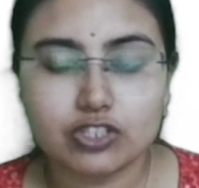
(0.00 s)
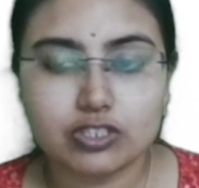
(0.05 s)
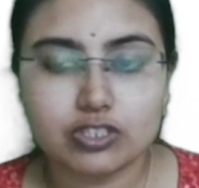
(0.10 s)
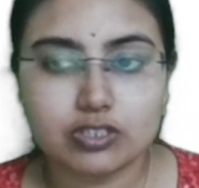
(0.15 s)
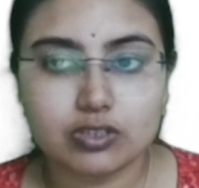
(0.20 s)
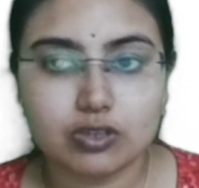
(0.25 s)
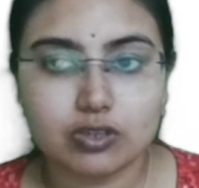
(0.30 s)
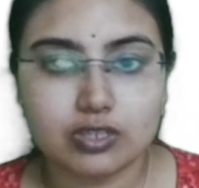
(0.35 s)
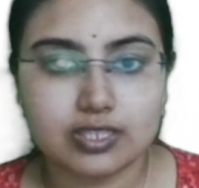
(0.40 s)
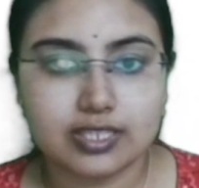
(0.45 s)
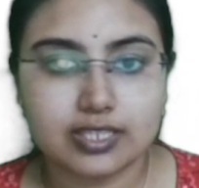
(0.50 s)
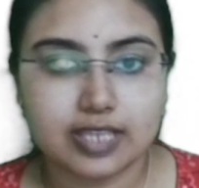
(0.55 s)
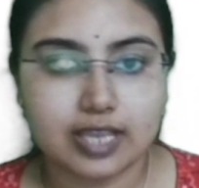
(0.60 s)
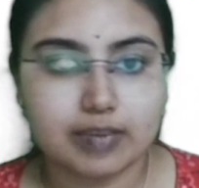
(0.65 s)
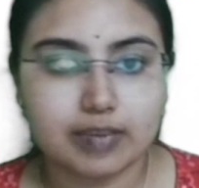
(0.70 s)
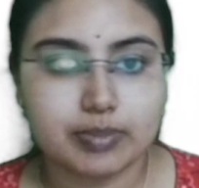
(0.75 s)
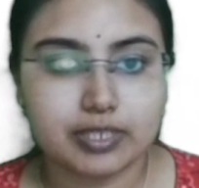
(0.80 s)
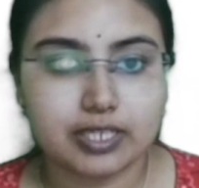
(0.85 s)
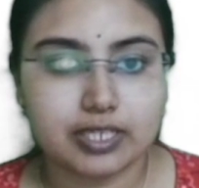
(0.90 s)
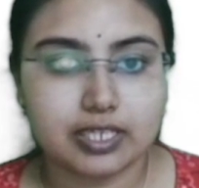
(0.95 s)
which is causing
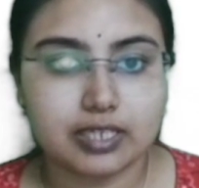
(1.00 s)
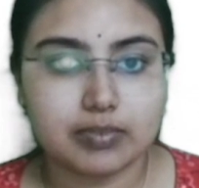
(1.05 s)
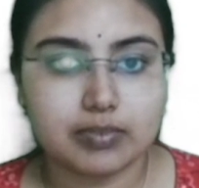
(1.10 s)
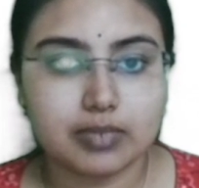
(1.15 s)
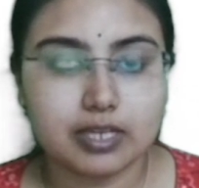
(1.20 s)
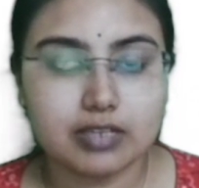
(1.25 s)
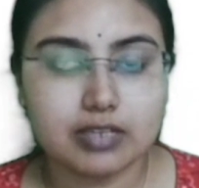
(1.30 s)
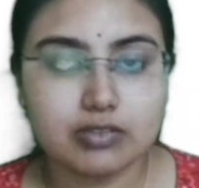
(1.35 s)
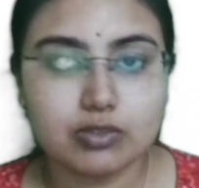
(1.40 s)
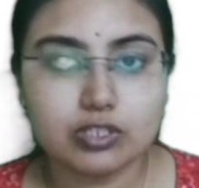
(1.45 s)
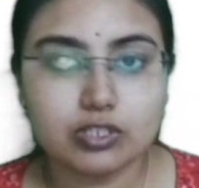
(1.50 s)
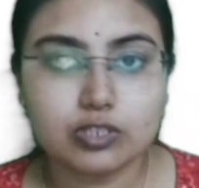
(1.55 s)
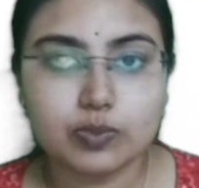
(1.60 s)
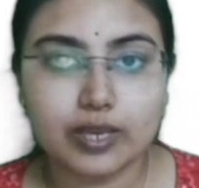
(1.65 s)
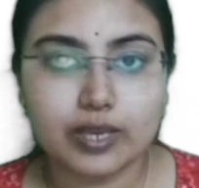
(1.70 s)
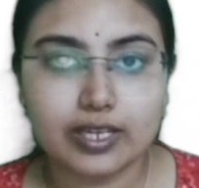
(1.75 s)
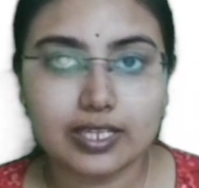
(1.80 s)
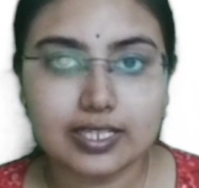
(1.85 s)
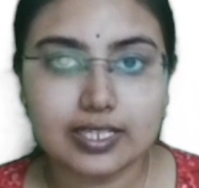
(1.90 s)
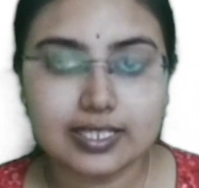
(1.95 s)
hyperkalemia. So it's
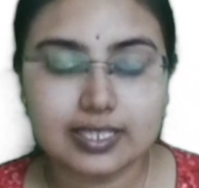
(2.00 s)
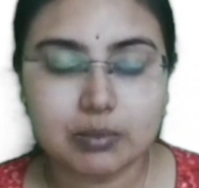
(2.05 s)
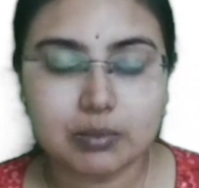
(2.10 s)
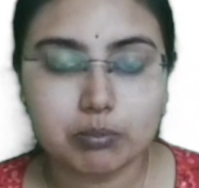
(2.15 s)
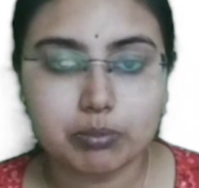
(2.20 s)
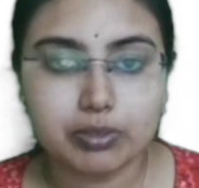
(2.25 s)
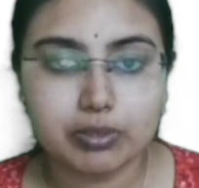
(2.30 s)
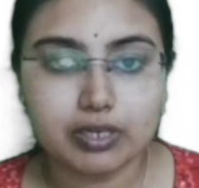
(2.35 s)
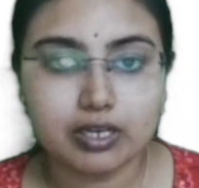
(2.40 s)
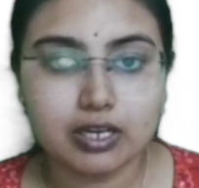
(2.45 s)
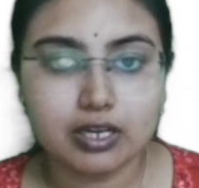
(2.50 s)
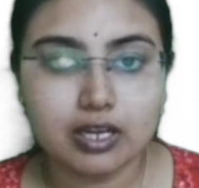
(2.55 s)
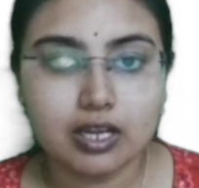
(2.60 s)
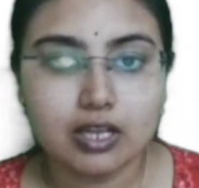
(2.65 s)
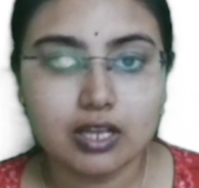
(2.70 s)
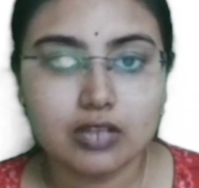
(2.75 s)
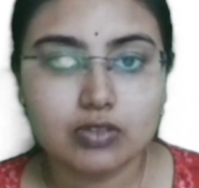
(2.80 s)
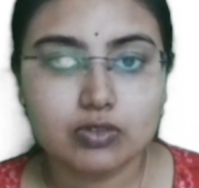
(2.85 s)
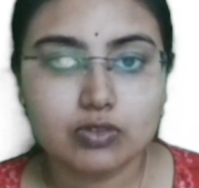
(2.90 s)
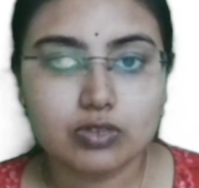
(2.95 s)
very simple.
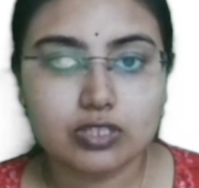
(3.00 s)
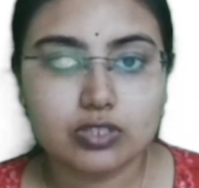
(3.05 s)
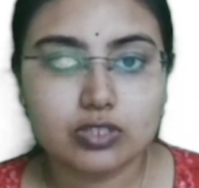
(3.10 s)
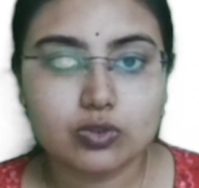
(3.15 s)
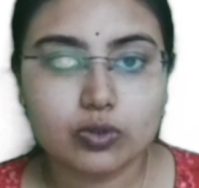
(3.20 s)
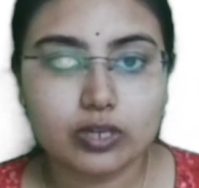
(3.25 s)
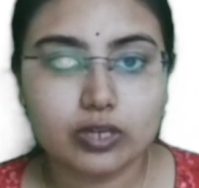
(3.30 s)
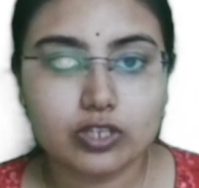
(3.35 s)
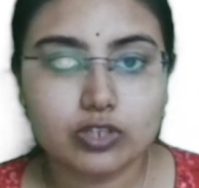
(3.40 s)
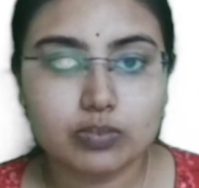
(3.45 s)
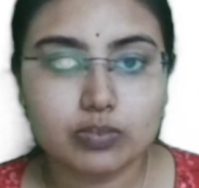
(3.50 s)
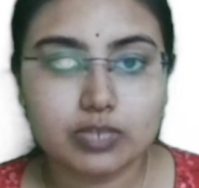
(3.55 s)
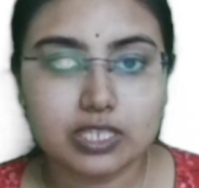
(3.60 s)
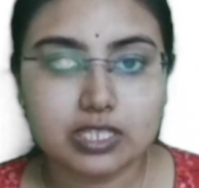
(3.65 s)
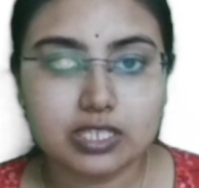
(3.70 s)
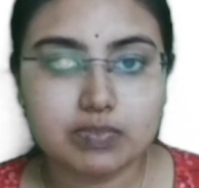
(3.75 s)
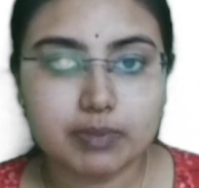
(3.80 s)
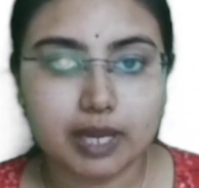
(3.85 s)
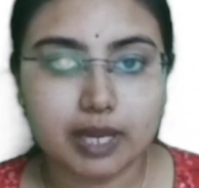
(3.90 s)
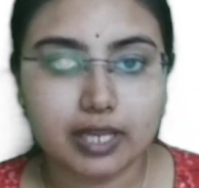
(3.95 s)
So it's going to be
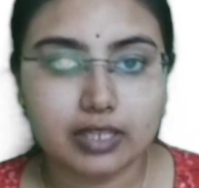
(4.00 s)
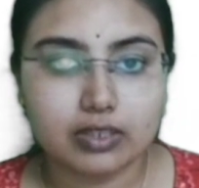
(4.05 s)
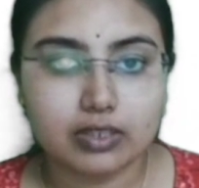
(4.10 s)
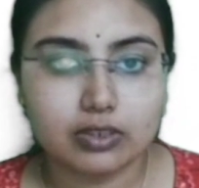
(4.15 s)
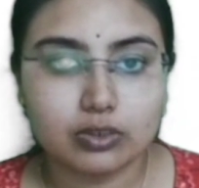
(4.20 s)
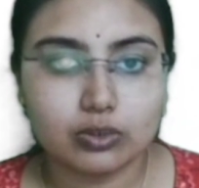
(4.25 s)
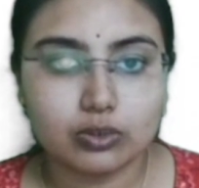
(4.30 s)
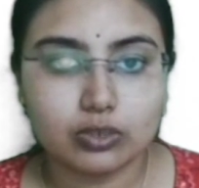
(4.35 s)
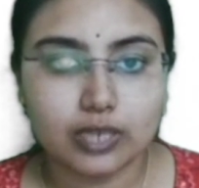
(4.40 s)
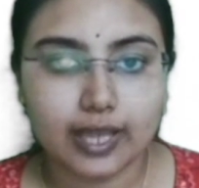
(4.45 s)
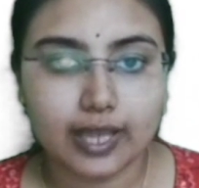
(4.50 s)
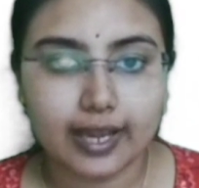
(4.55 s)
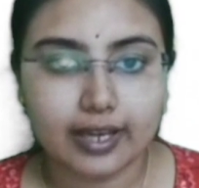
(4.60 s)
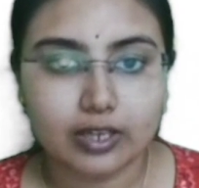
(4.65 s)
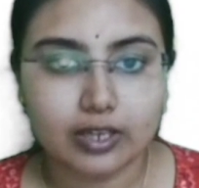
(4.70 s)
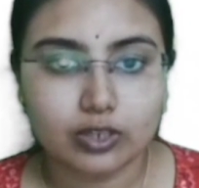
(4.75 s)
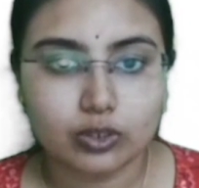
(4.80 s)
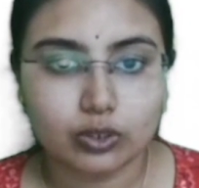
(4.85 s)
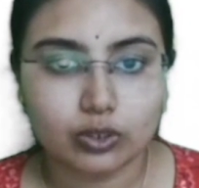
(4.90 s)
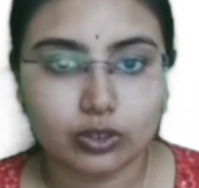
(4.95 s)

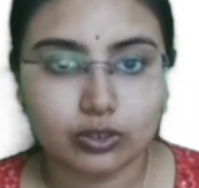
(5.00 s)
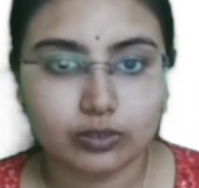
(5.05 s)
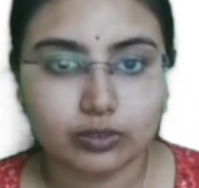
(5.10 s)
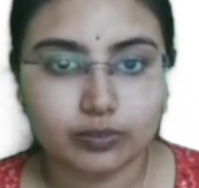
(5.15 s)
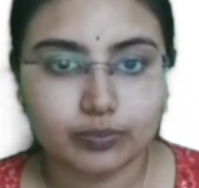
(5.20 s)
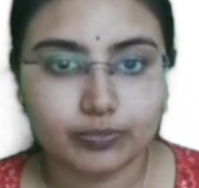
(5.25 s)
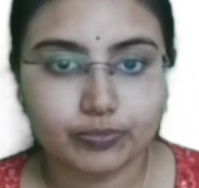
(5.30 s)
spironolactone.